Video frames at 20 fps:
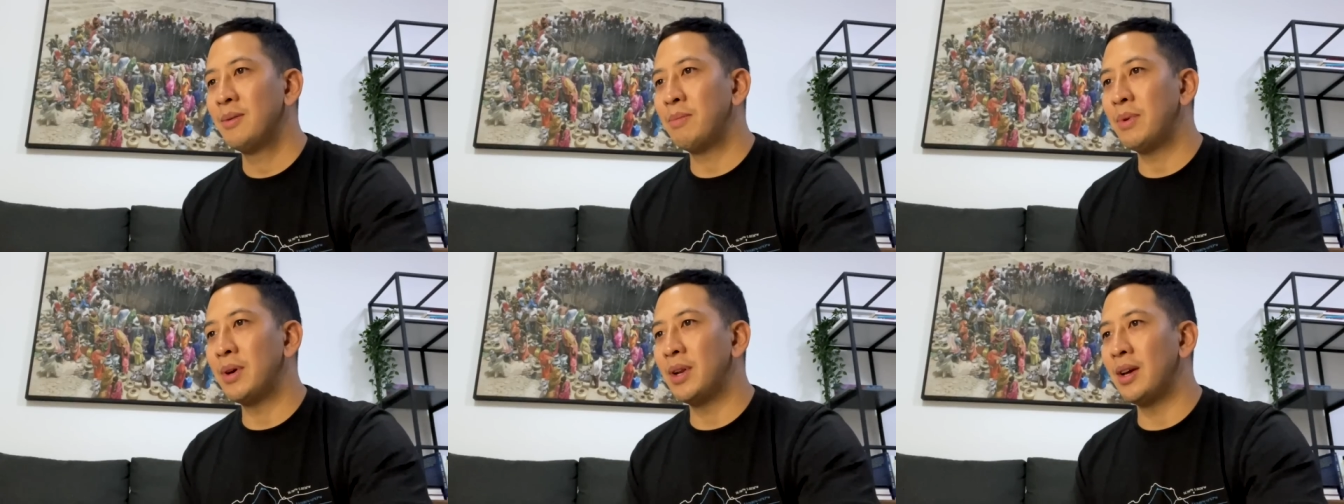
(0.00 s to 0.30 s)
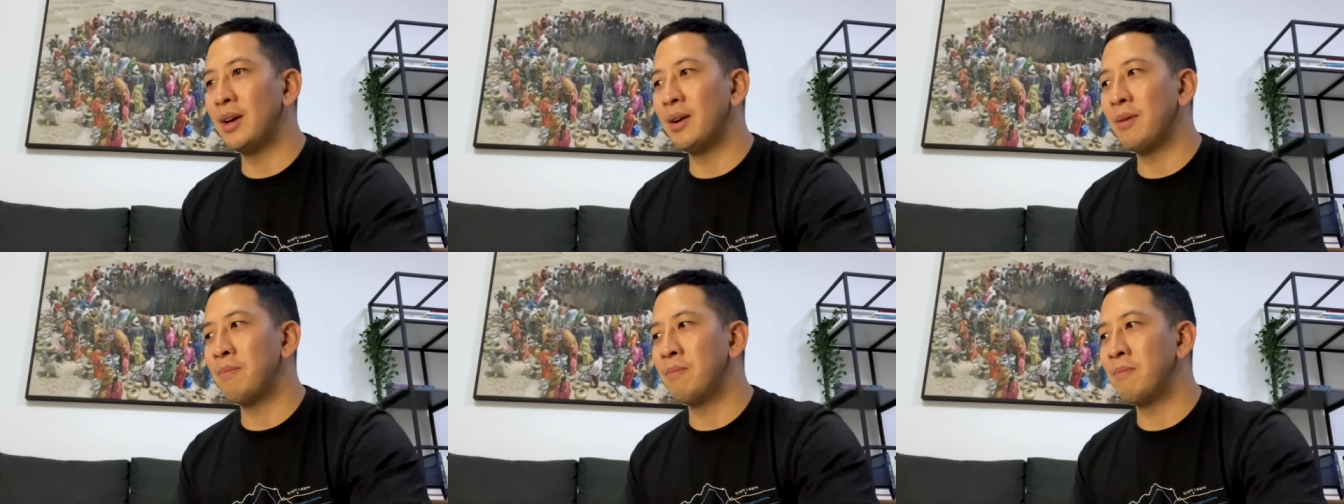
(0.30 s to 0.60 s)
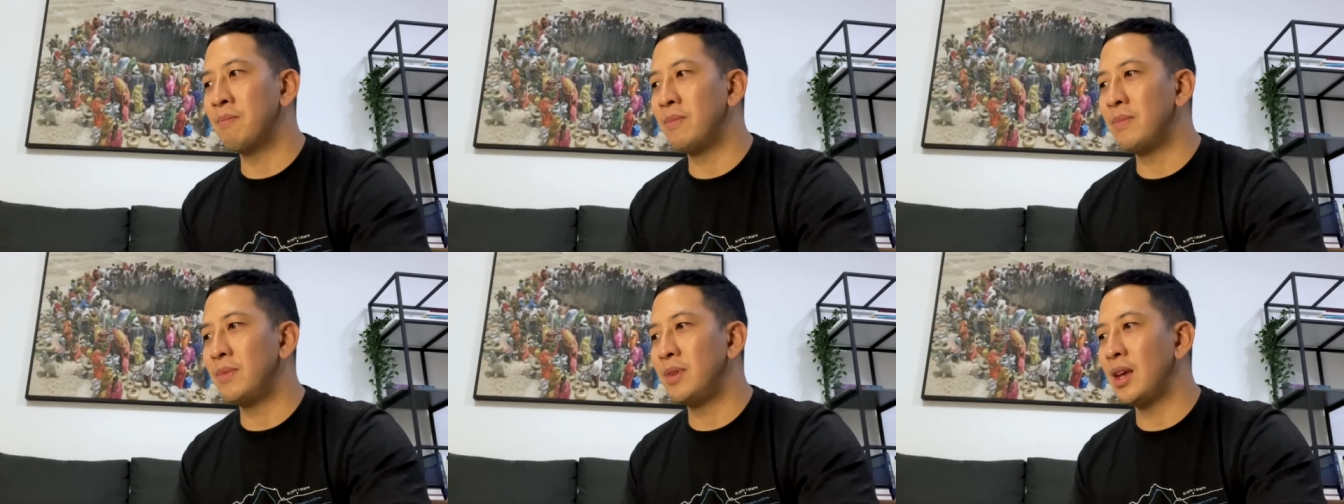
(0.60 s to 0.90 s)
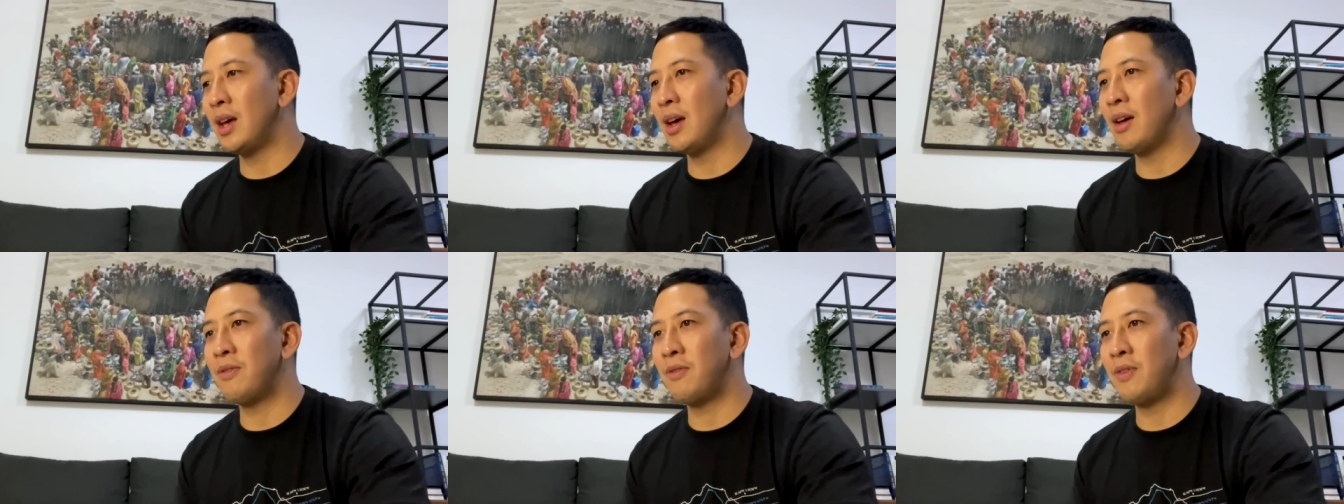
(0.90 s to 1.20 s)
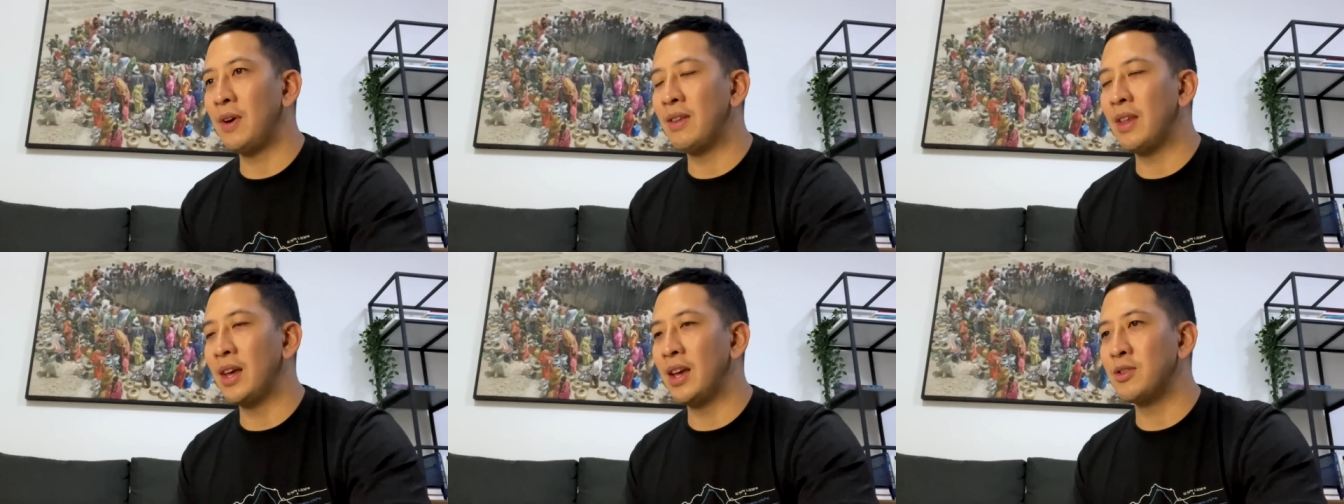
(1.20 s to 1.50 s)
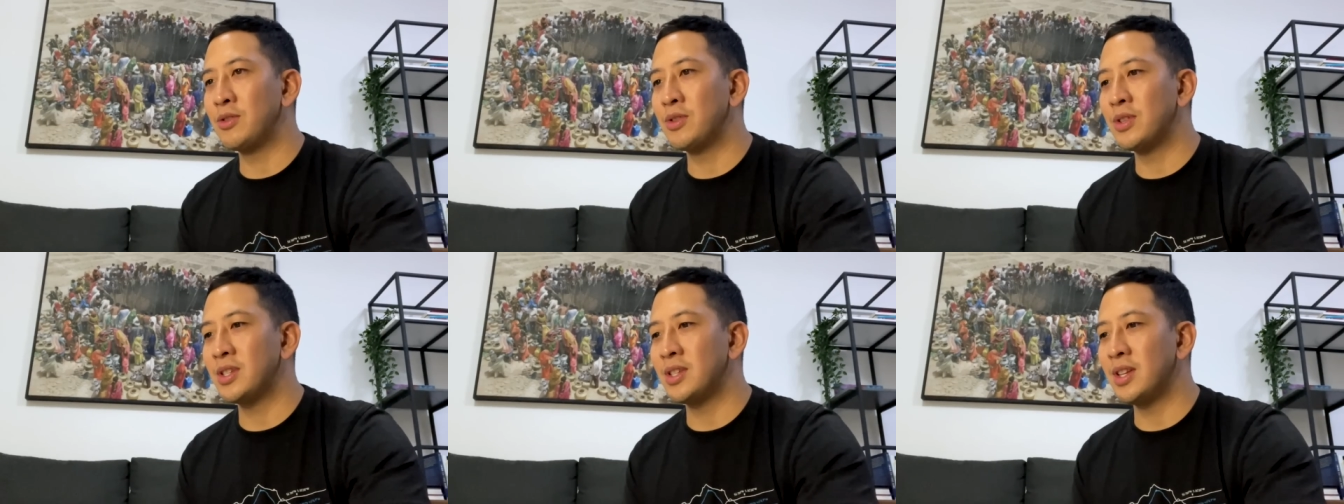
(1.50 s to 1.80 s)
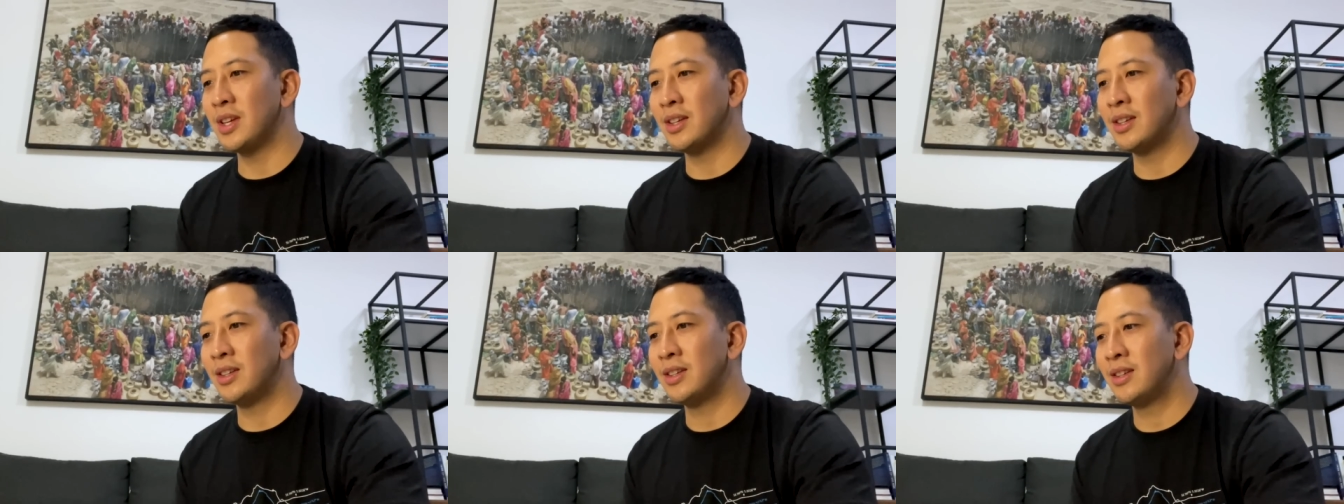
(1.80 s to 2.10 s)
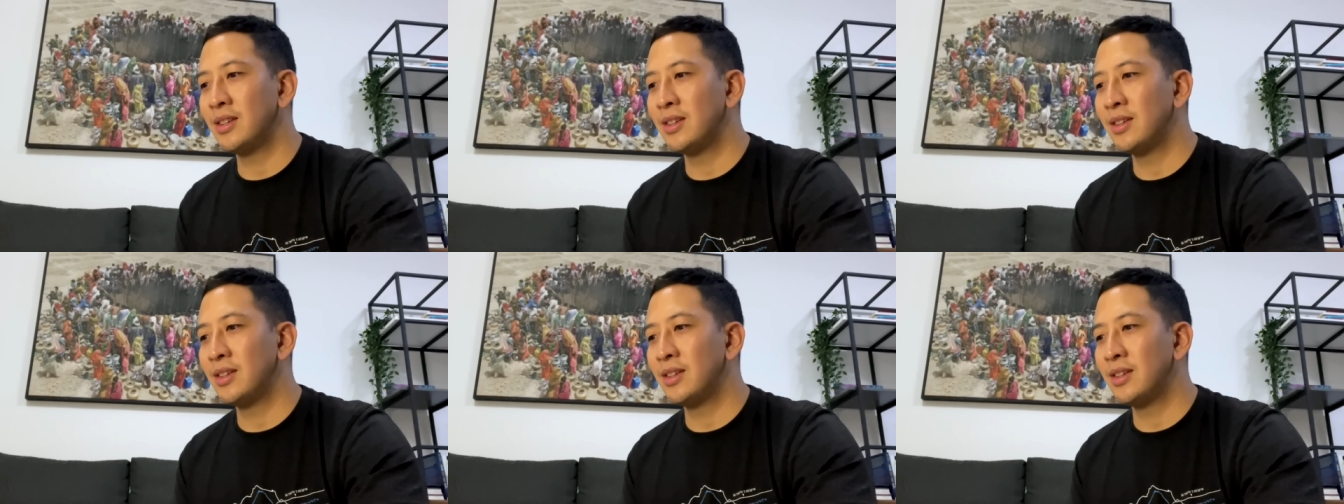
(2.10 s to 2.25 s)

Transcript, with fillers: But um, yeah, I found that interesting.